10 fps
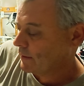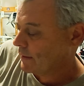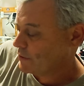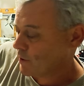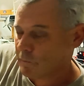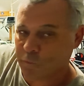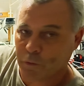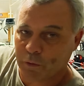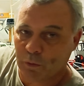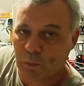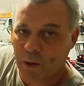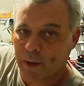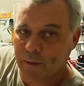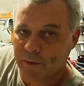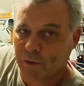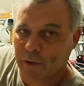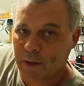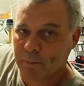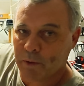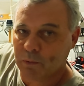As you get further away, the
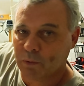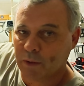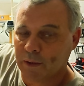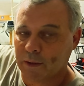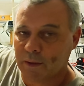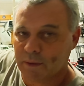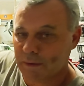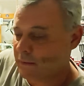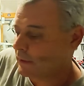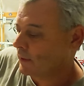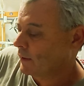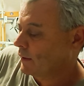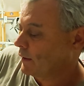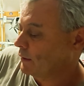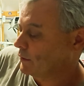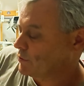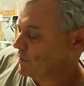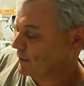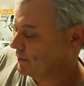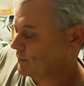dynamic will kick in and it'll
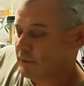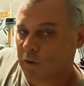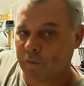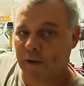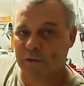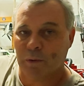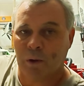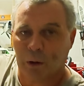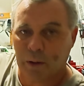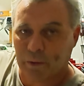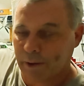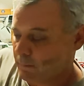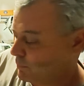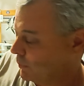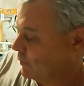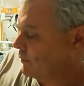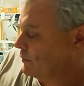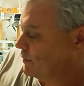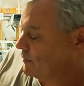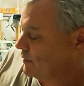adjust itself out to a higher output
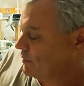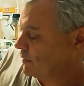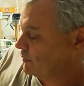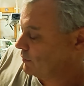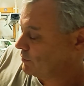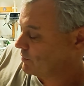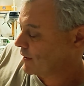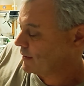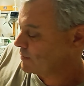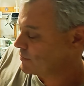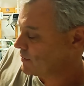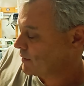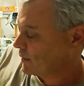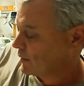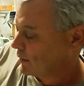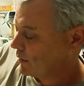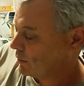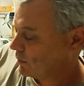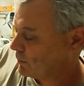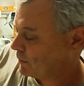so you don't lose range. And I've
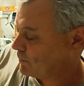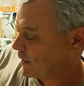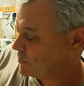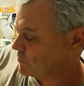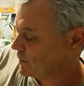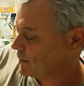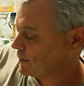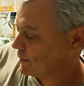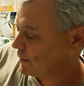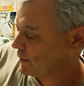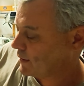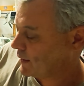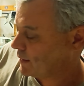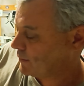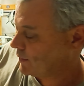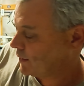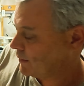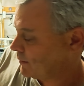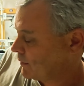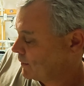got a big battery indicator there.